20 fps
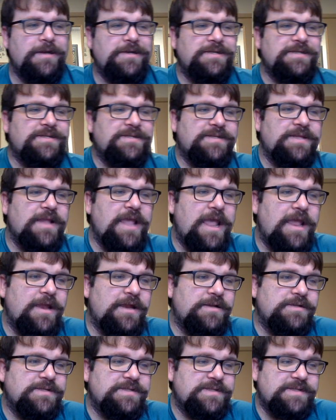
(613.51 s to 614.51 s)
to,
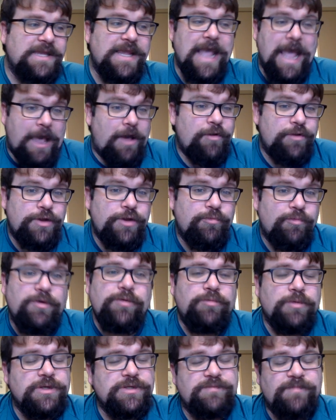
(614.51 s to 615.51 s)
and to see how you
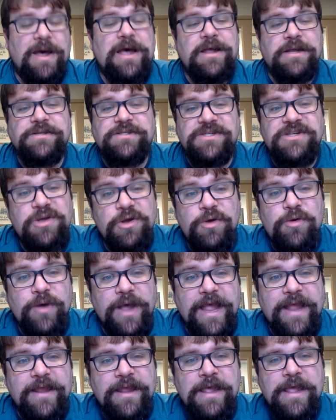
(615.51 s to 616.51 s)
would respond to
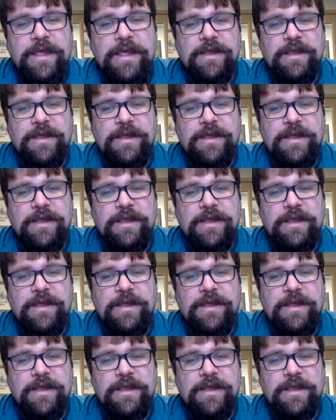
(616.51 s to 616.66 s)
it.